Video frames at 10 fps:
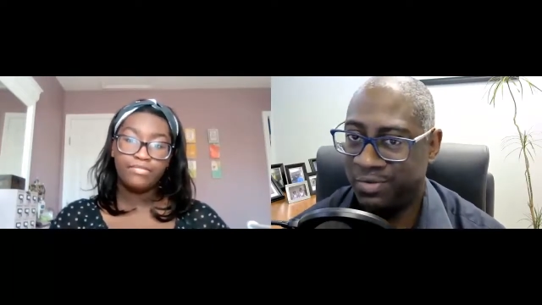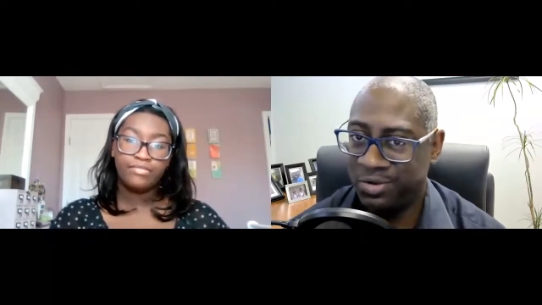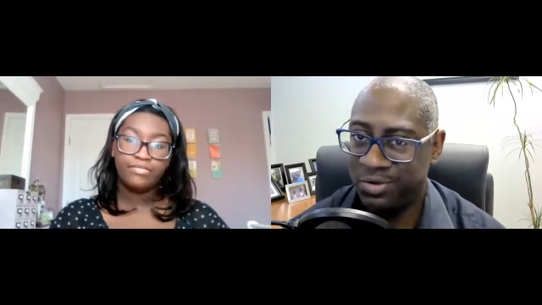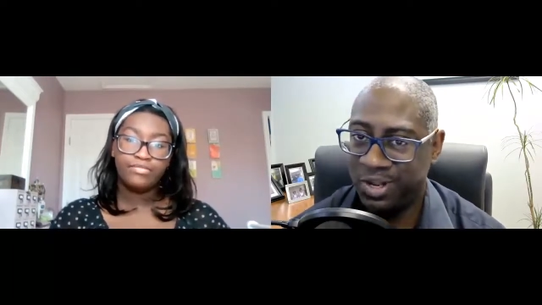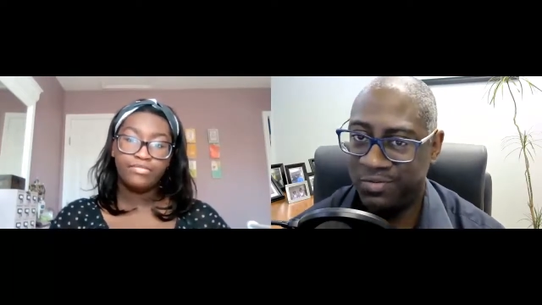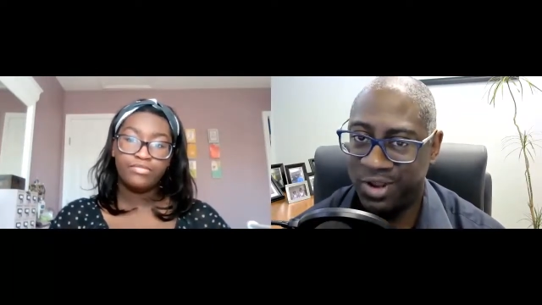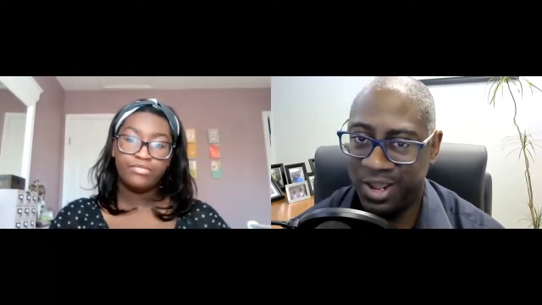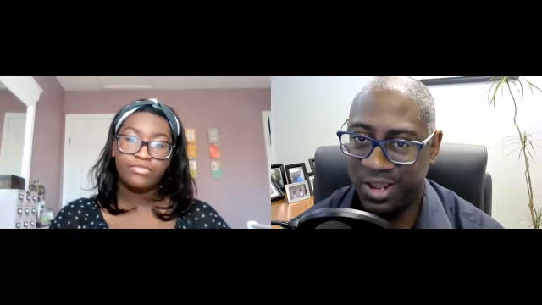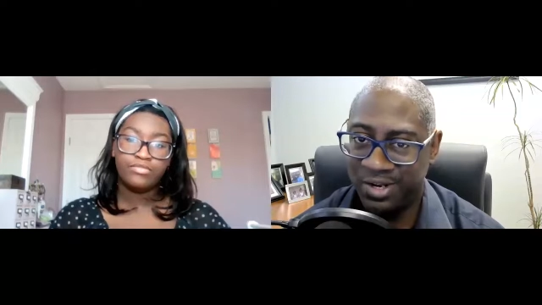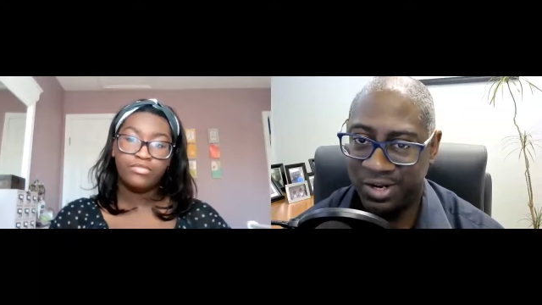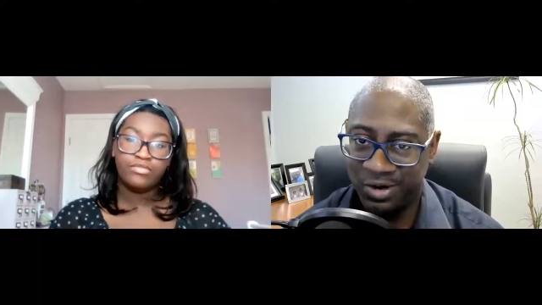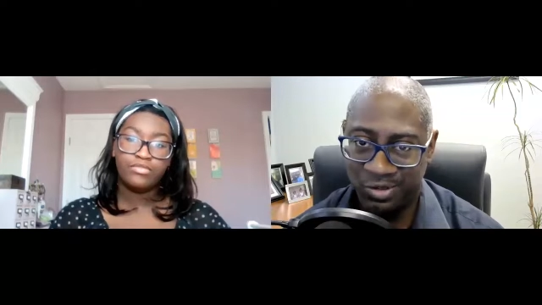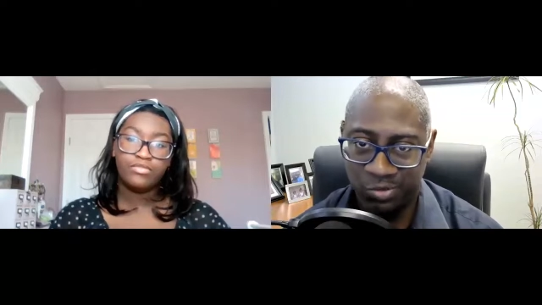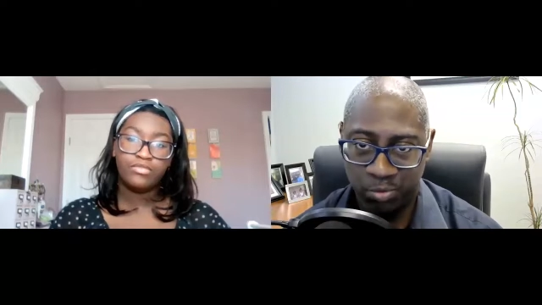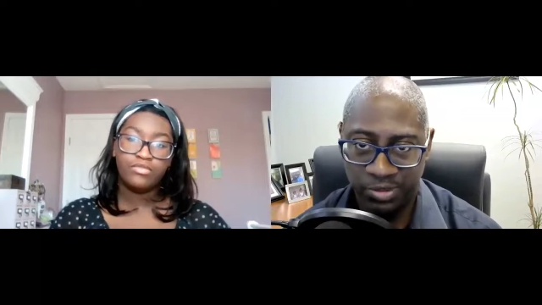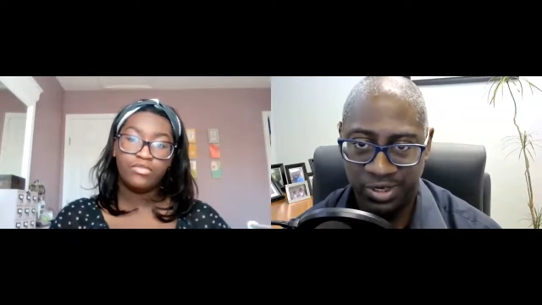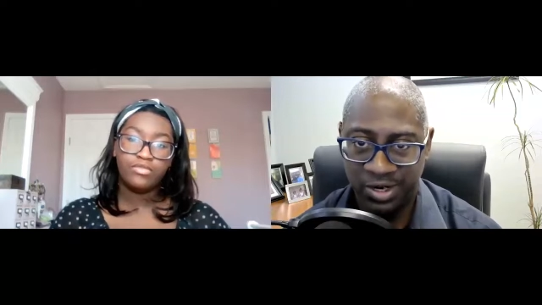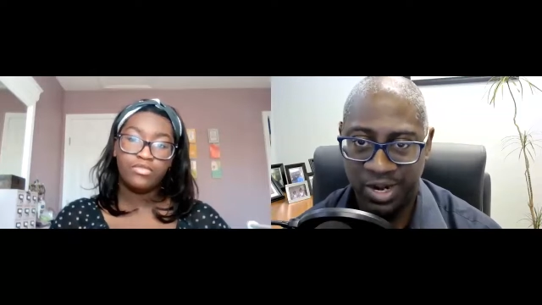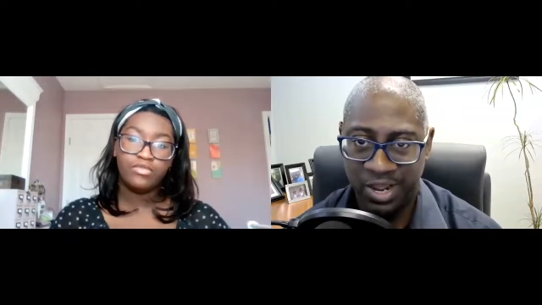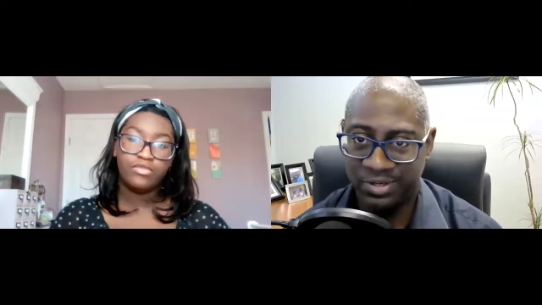Speaker 1: for you to give your age? I know some women
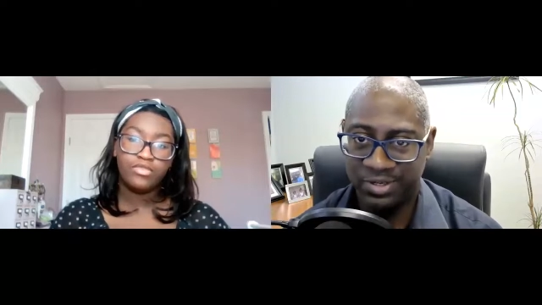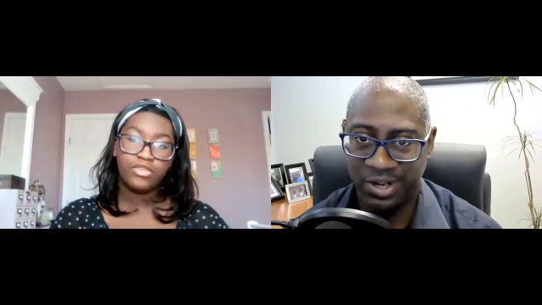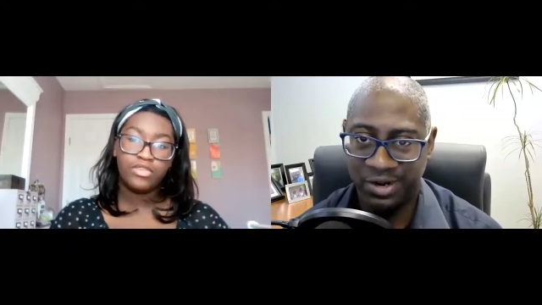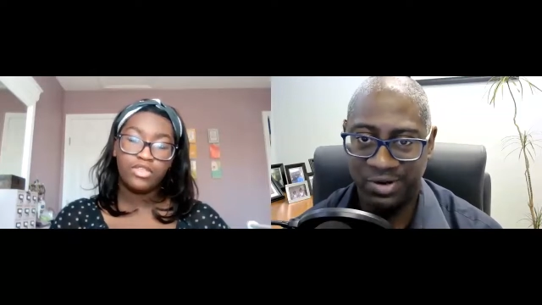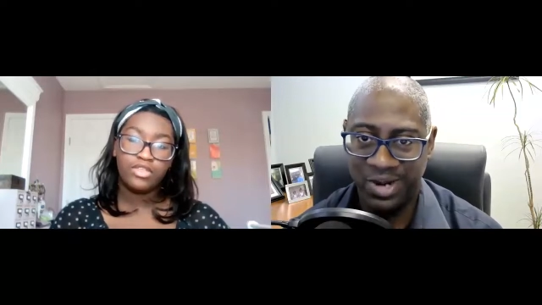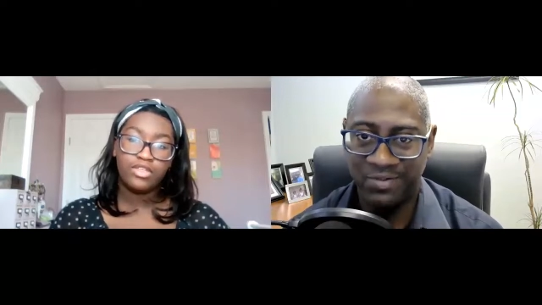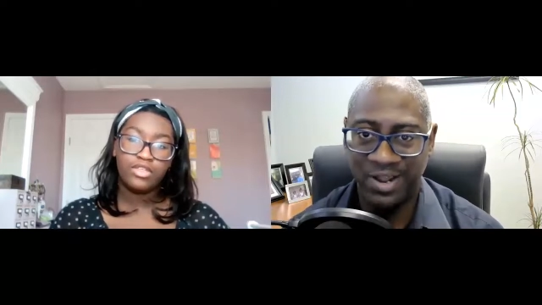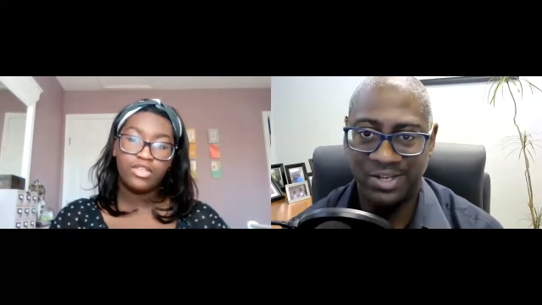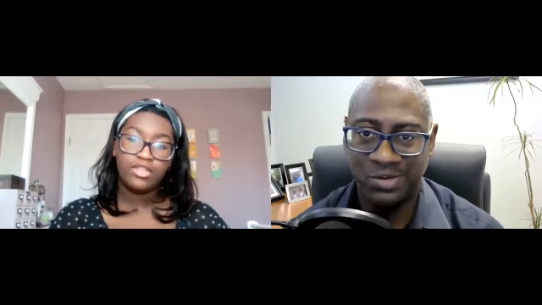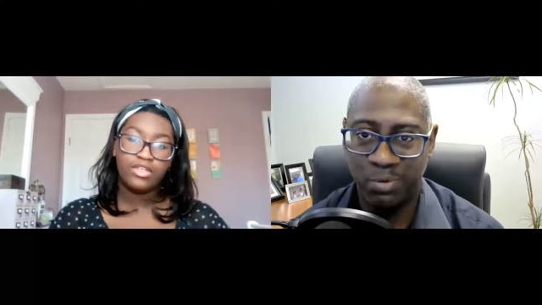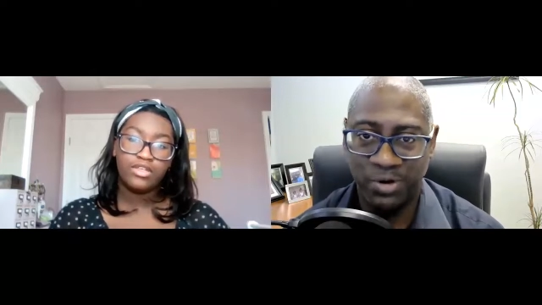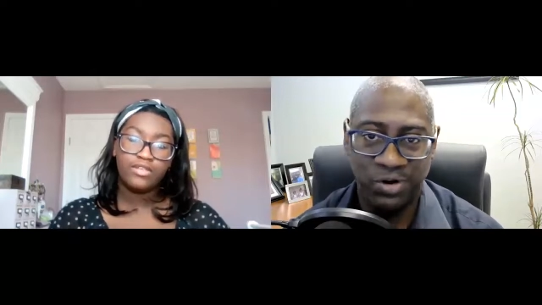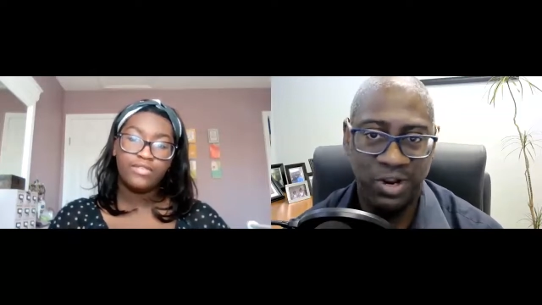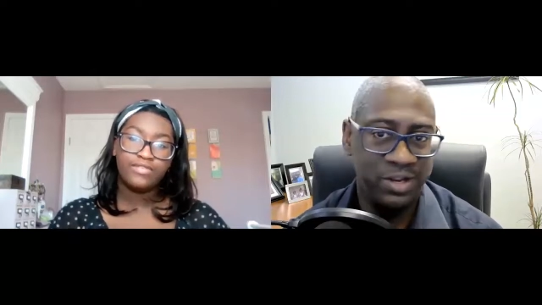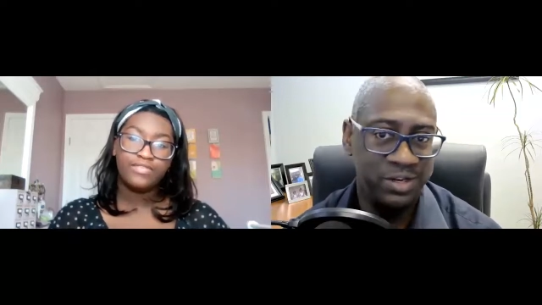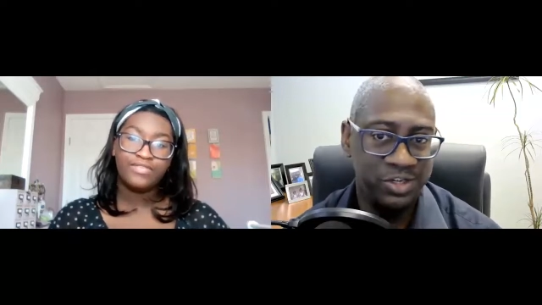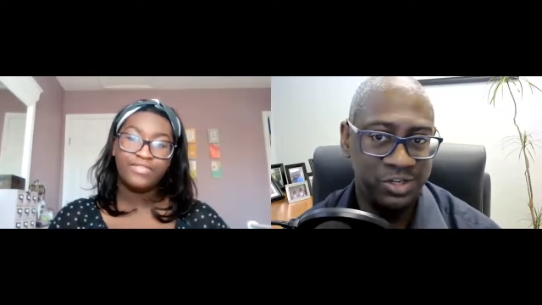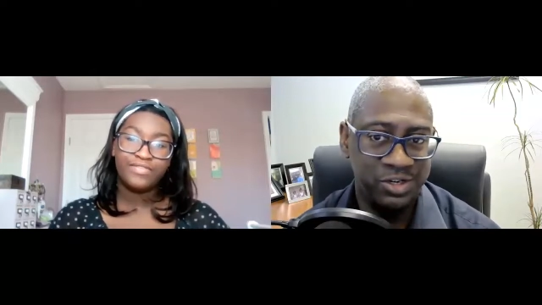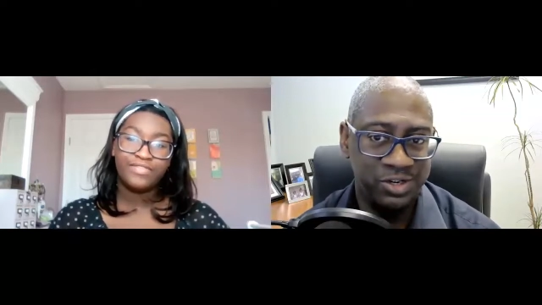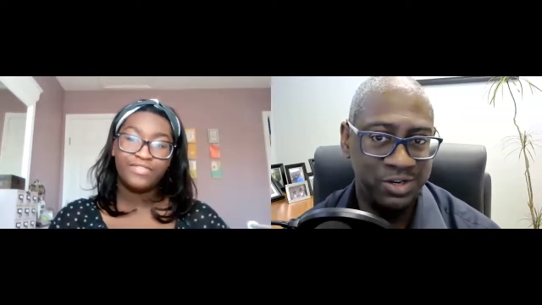say, Never tell a, never ask a woman her
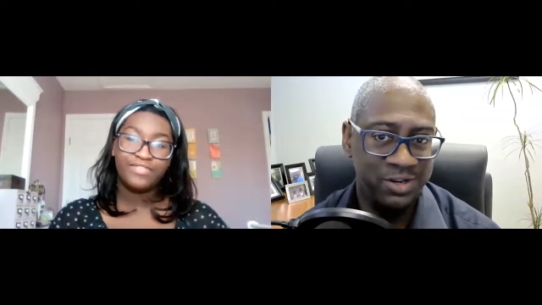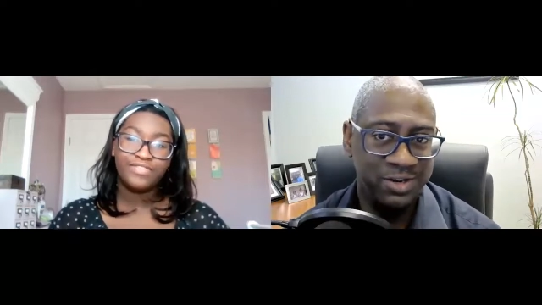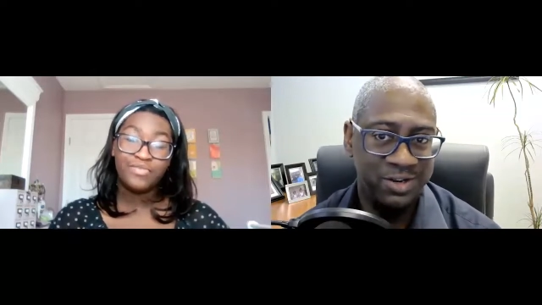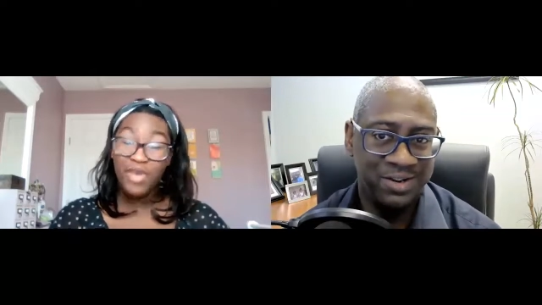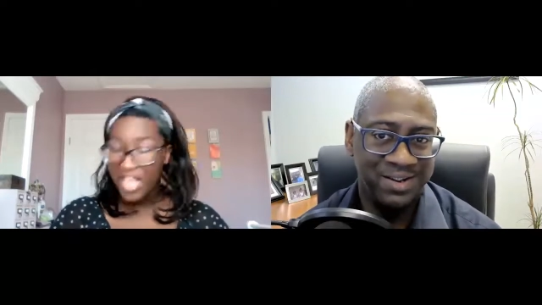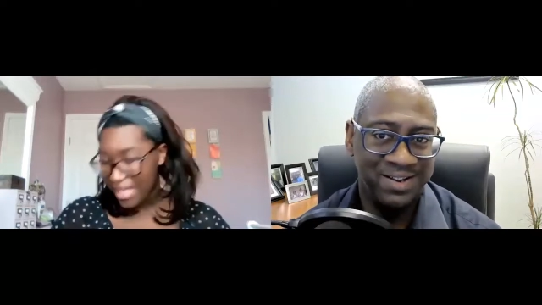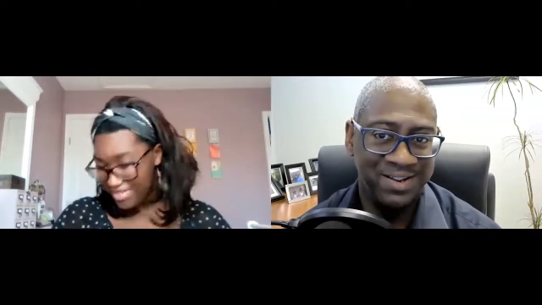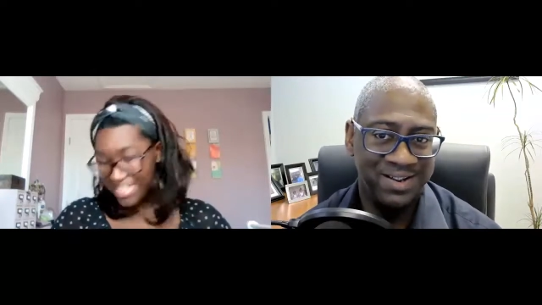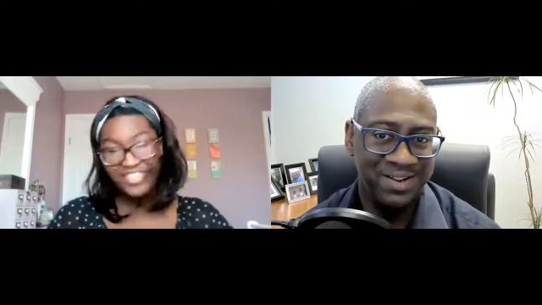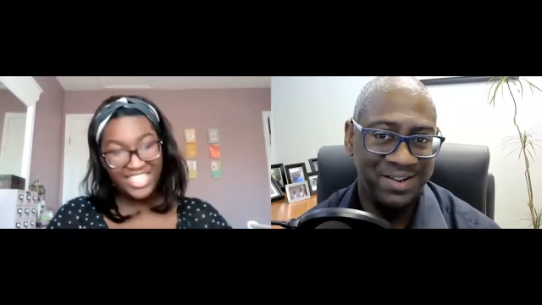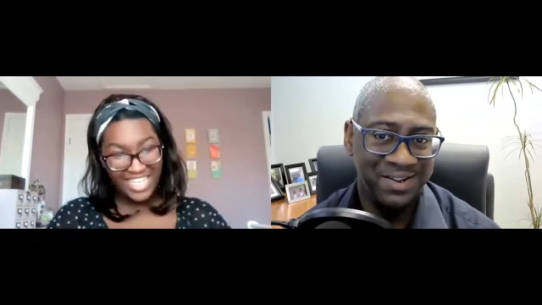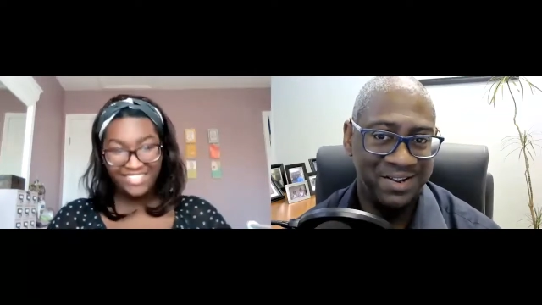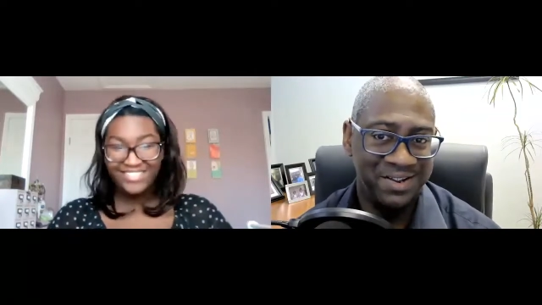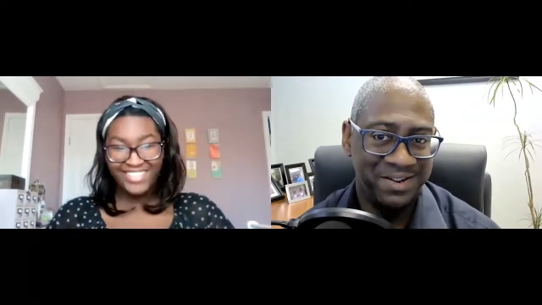age.
Speaker 2: Well, I'm 17.